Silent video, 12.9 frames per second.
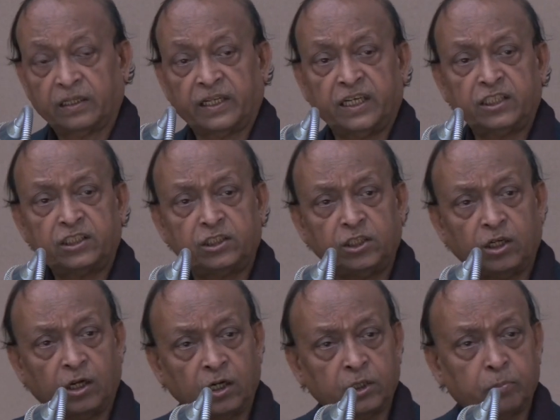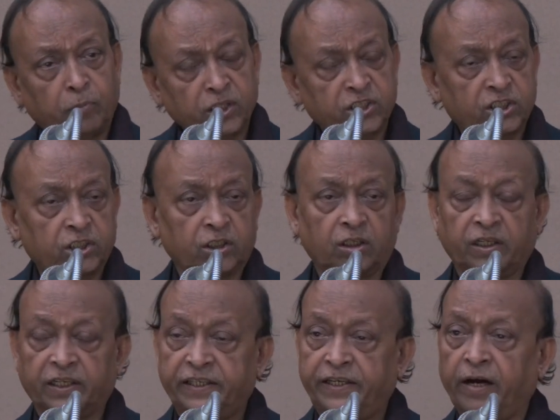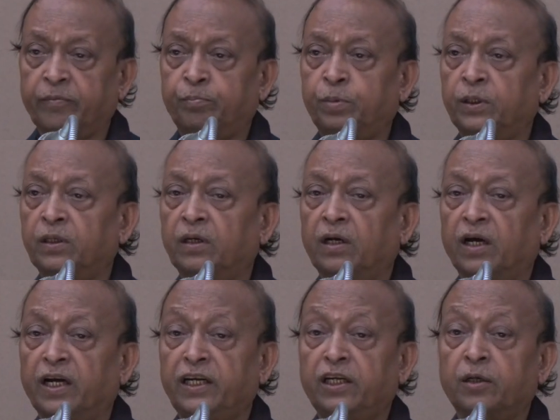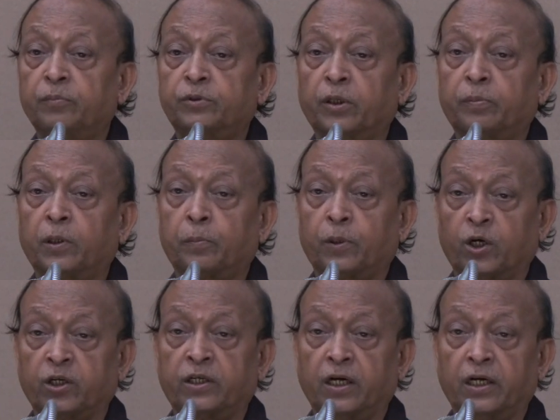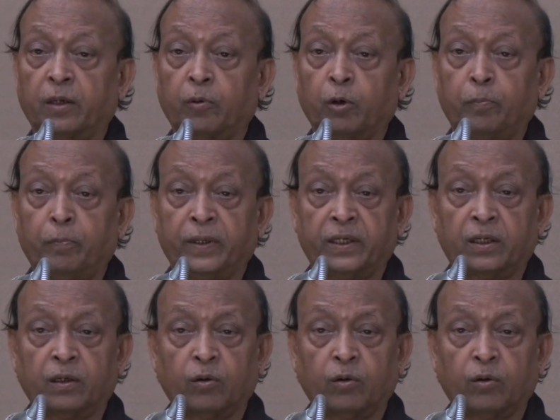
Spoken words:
there is not much gap in terms of product development.